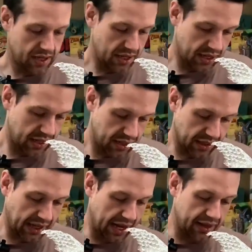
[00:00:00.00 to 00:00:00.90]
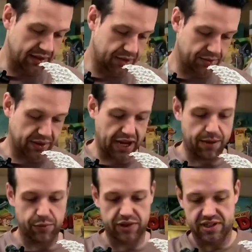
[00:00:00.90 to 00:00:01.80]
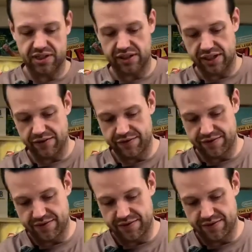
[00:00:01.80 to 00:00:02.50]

And again, this one came with the sleeve.